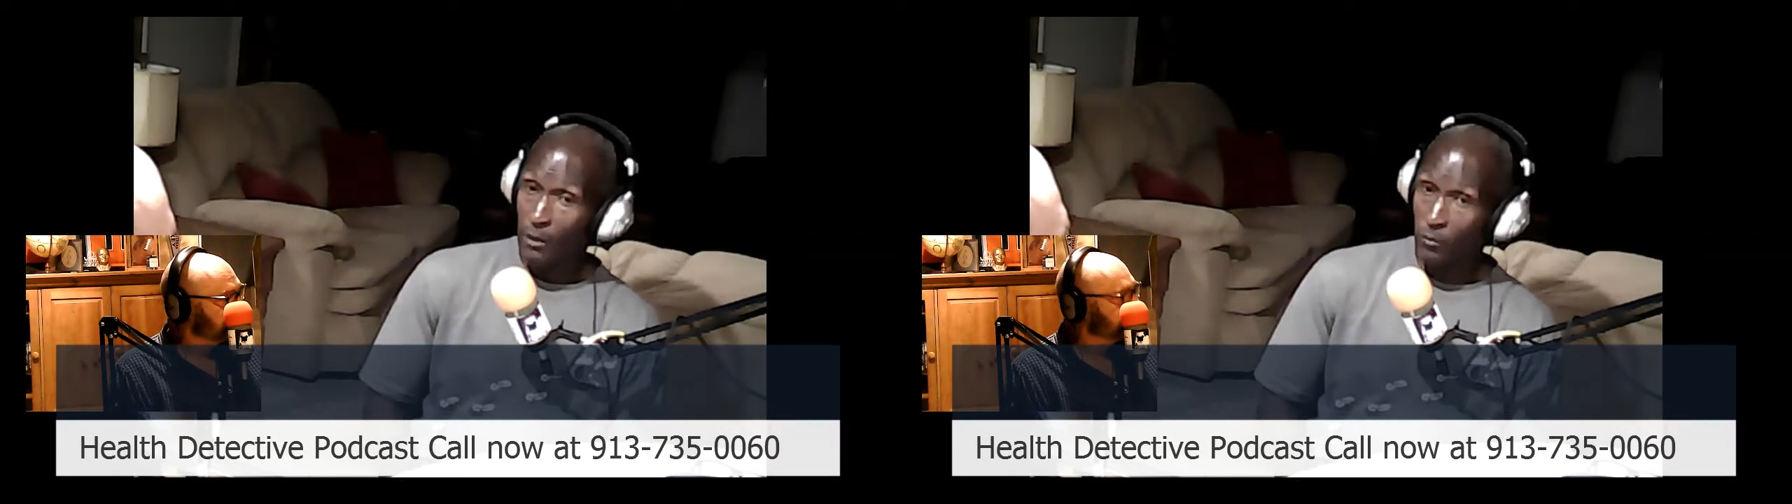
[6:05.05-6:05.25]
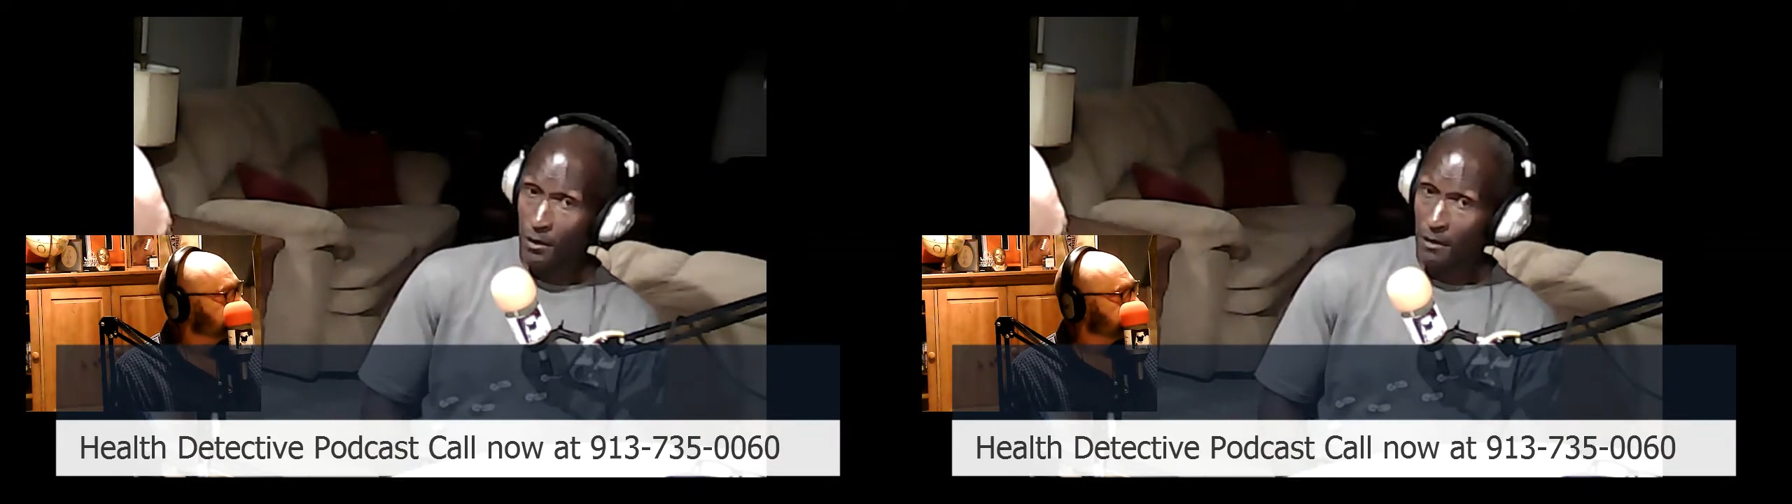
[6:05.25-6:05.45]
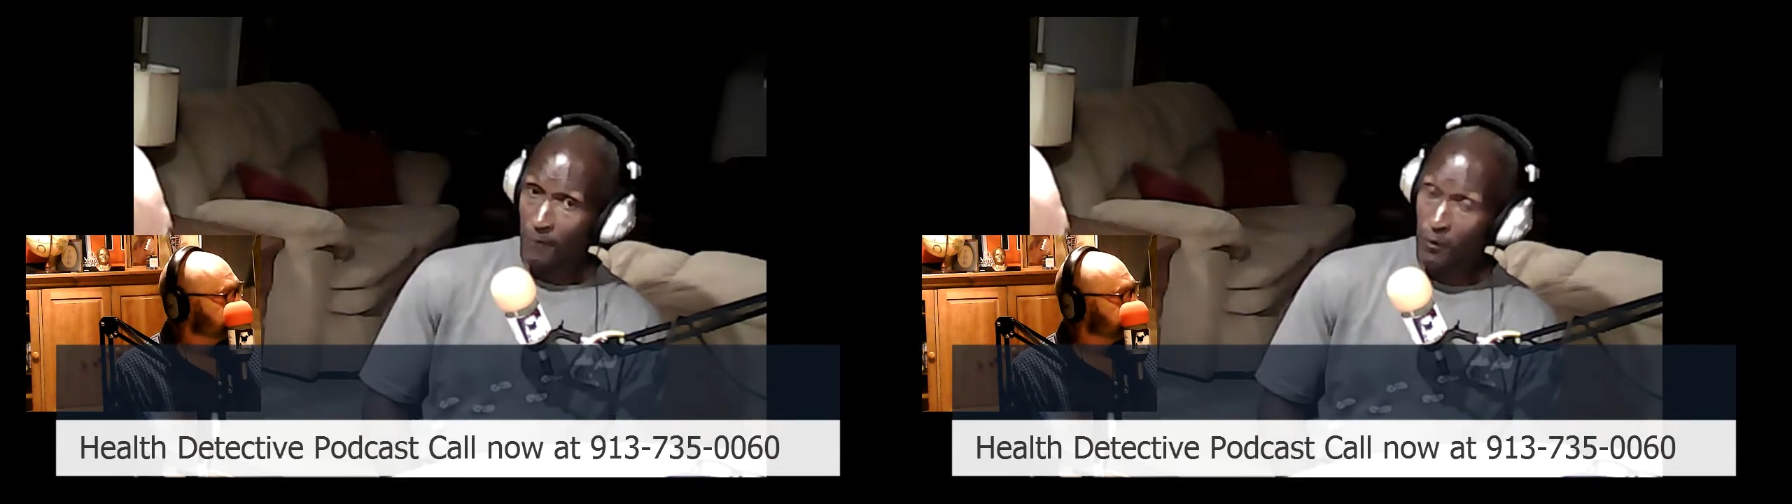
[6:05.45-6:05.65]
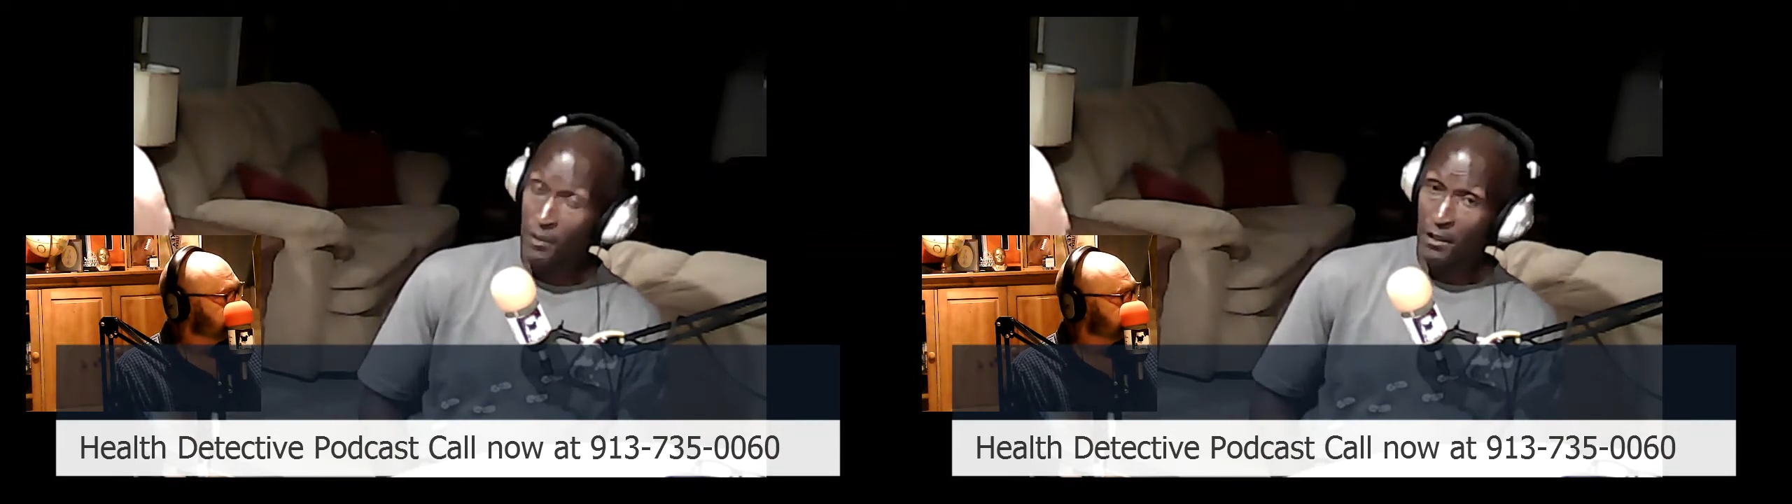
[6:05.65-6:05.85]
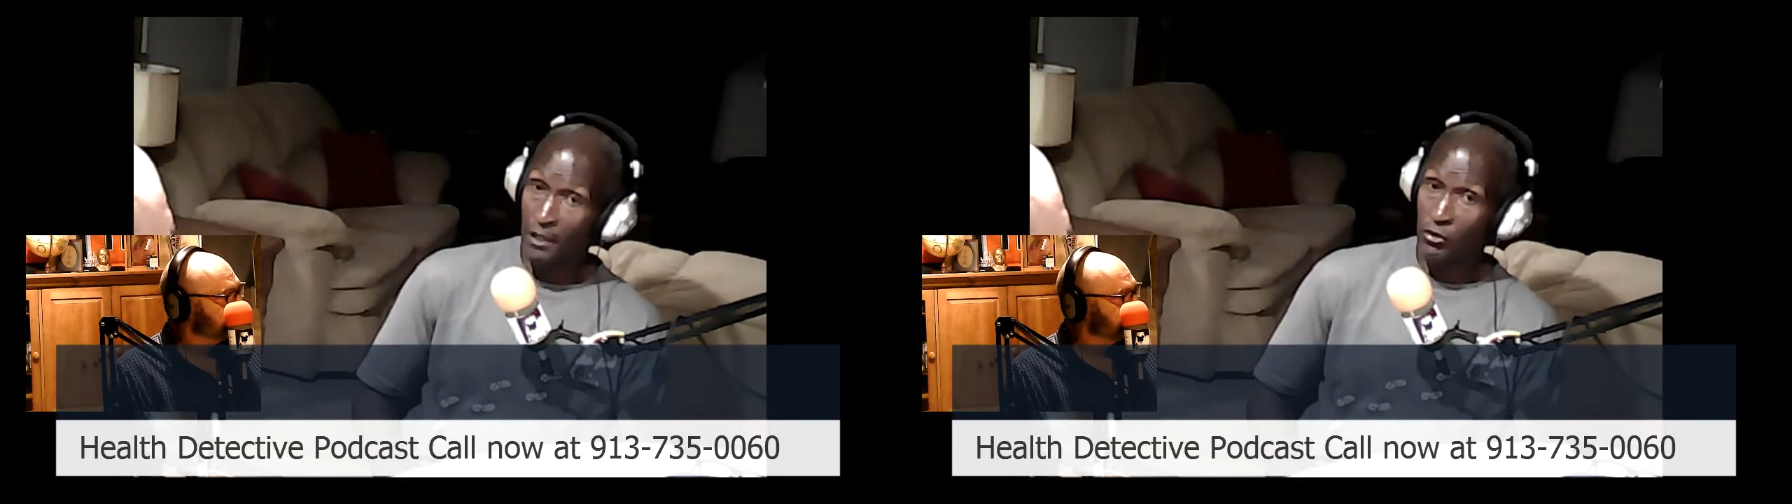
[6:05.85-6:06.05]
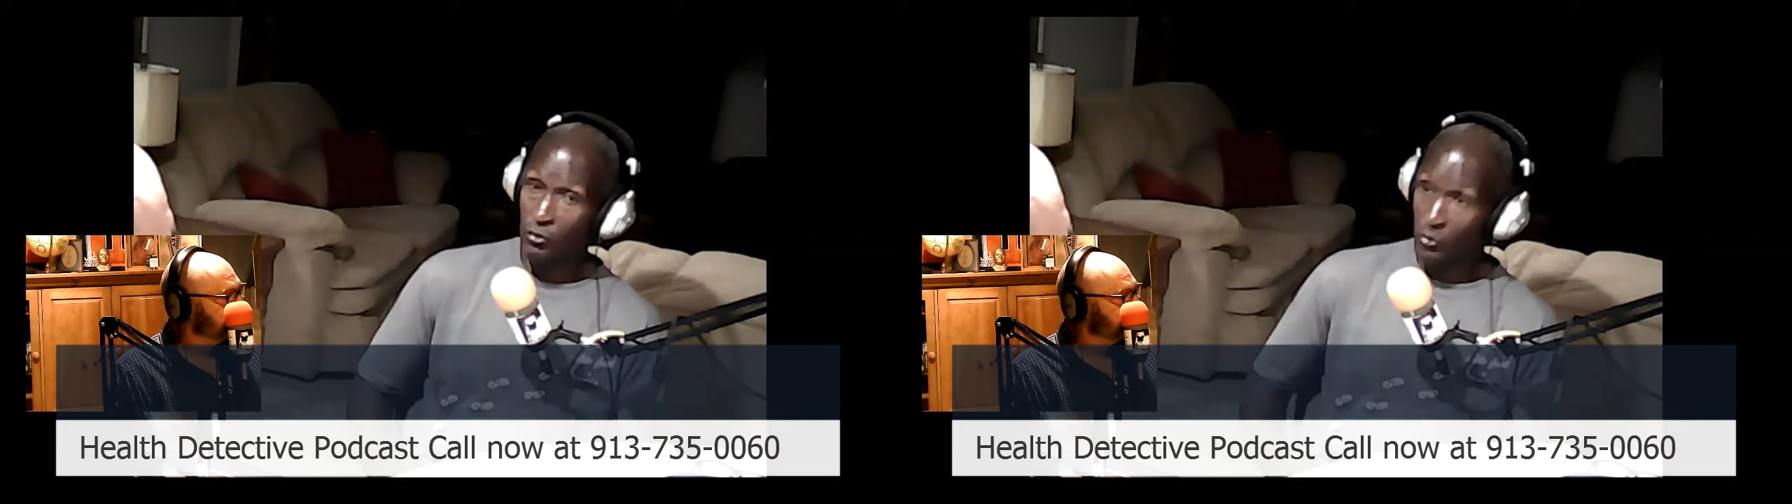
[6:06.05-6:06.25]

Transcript: One of the first things you